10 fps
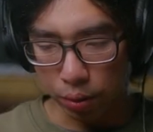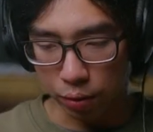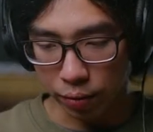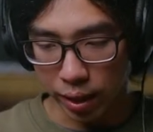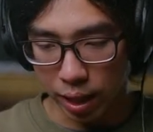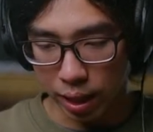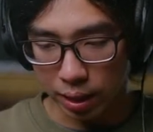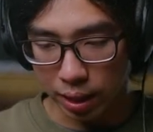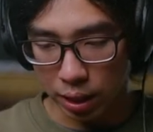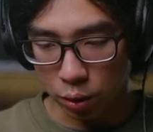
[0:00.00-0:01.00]
The fader
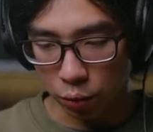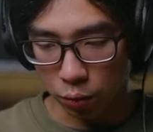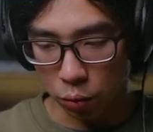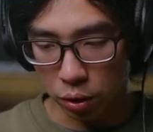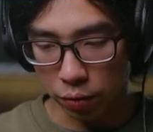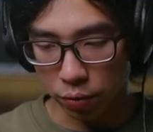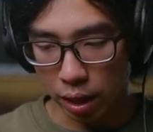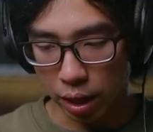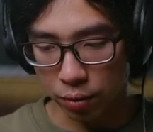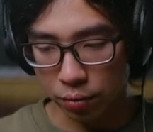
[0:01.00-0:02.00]
is set to
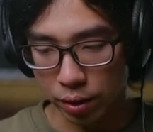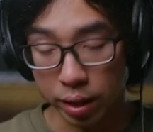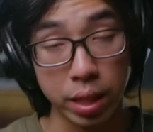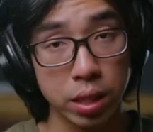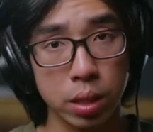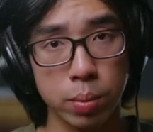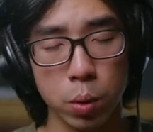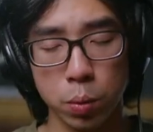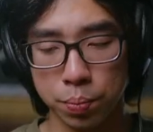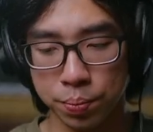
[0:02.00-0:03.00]
45
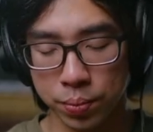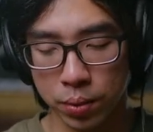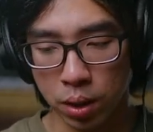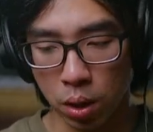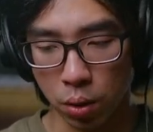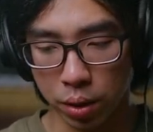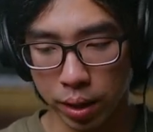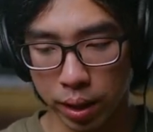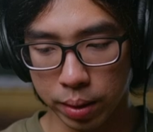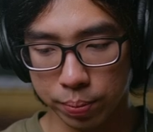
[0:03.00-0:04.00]
decibel on
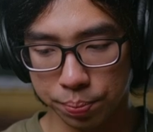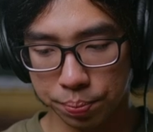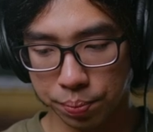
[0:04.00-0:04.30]
here.